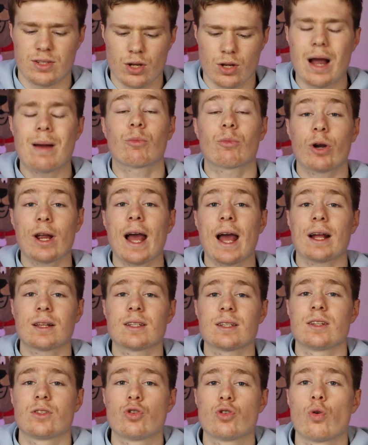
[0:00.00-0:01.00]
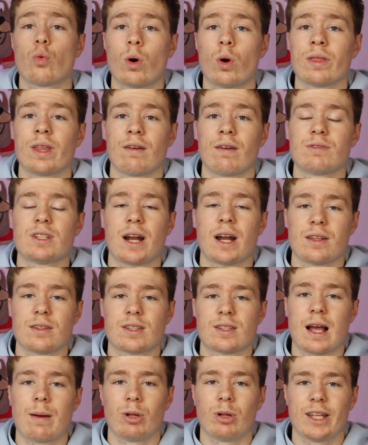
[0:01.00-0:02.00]
So I'm reacting to what they've done in
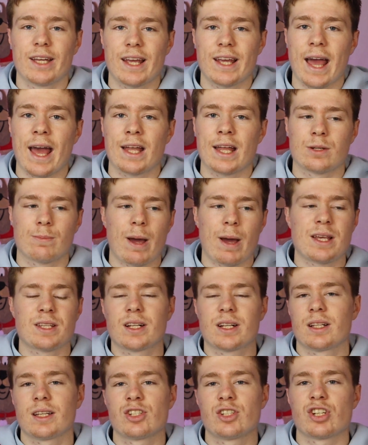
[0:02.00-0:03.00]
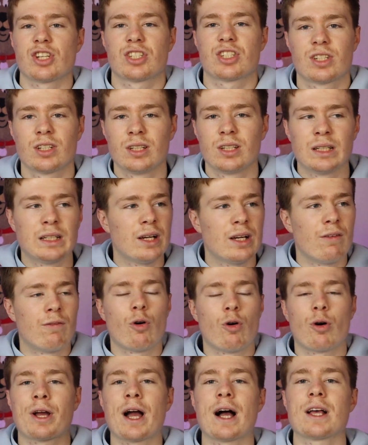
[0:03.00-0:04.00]
Summer League and basically just
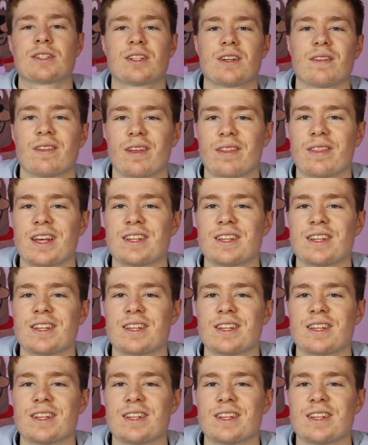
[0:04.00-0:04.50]
forecasting that